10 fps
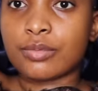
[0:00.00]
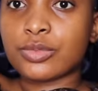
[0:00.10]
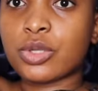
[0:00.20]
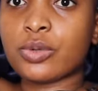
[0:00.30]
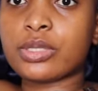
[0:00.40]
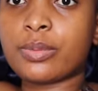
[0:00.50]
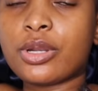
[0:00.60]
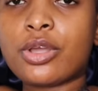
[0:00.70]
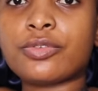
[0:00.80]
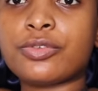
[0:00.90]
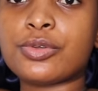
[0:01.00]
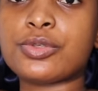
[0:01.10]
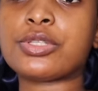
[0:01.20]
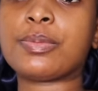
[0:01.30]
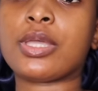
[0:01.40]
So I was a bit
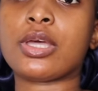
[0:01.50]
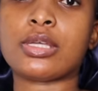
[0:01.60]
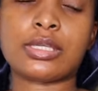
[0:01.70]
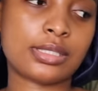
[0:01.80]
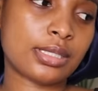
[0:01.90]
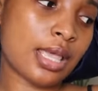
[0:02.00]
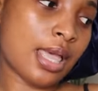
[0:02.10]
confused because